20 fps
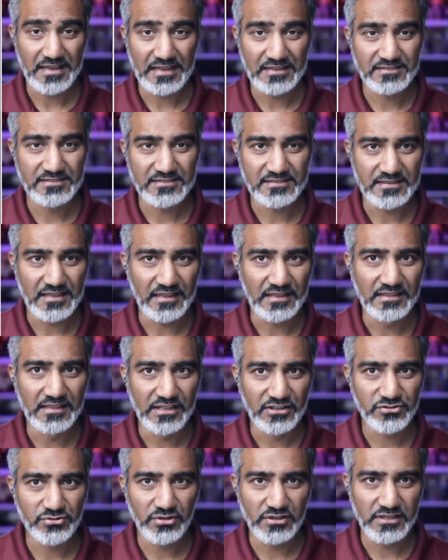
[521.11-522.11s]
It's
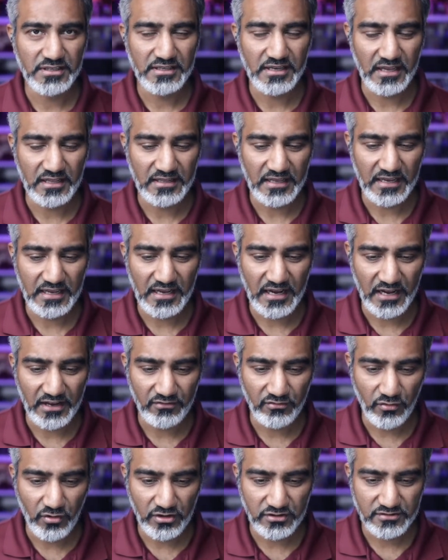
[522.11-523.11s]
literally an AI
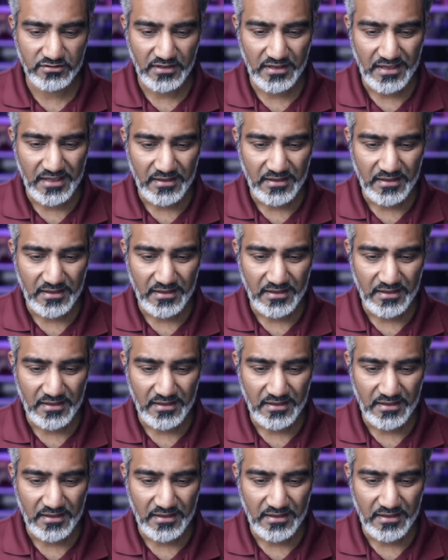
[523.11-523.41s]
voice.